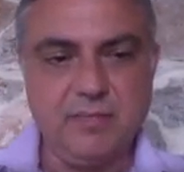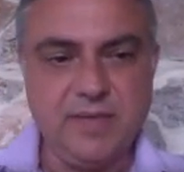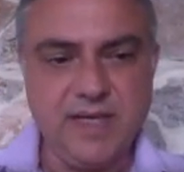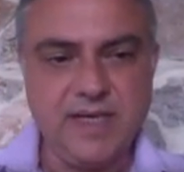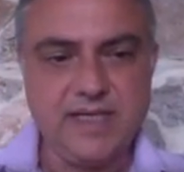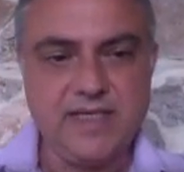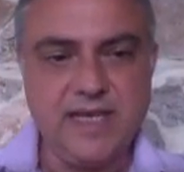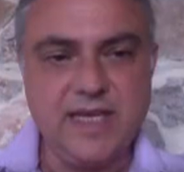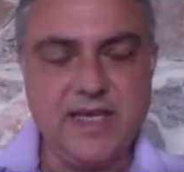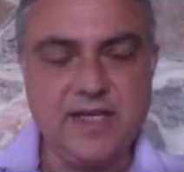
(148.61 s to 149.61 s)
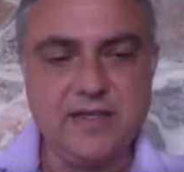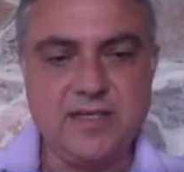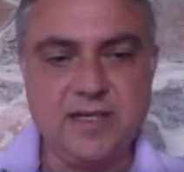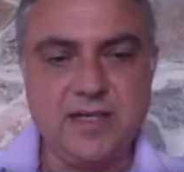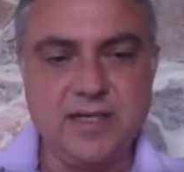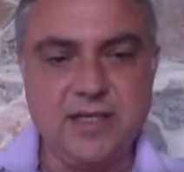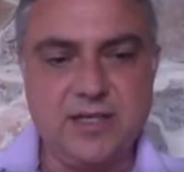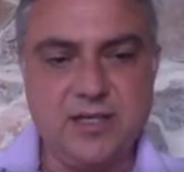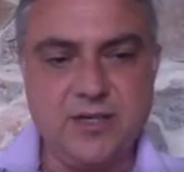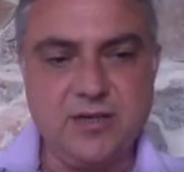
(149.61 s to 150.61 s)
but it continued
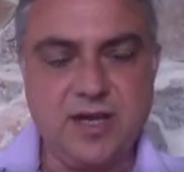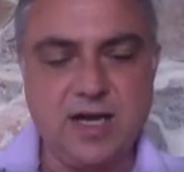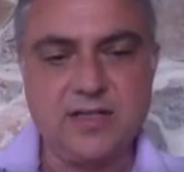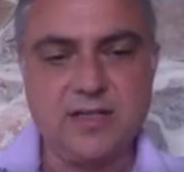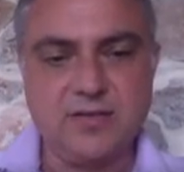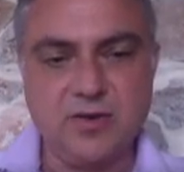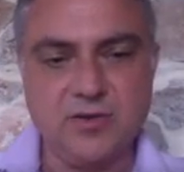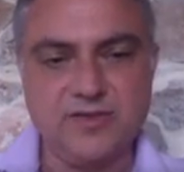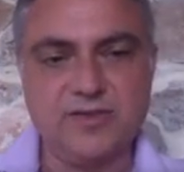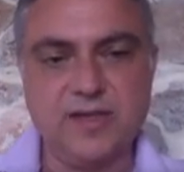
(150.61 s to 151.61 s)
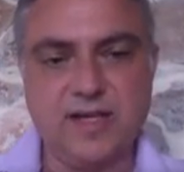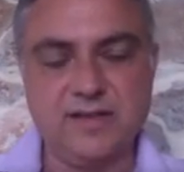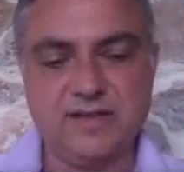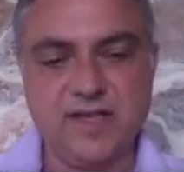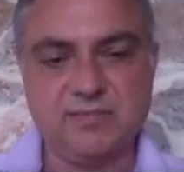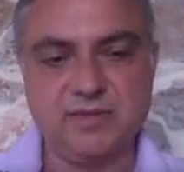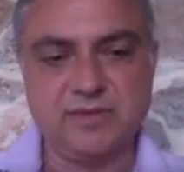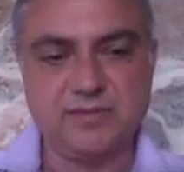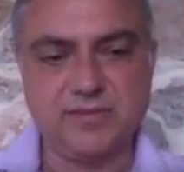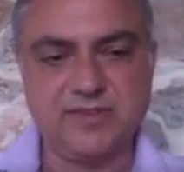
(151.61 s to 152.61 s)
to cut across other
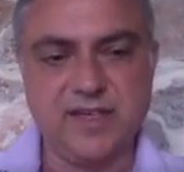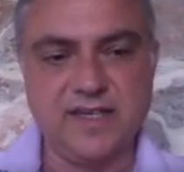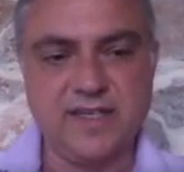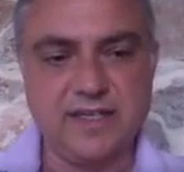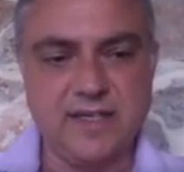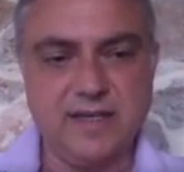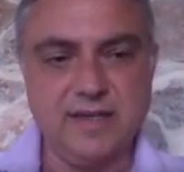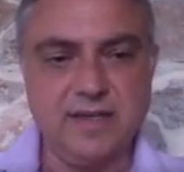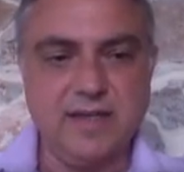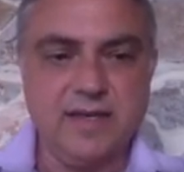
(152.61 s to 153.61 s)
segments of society.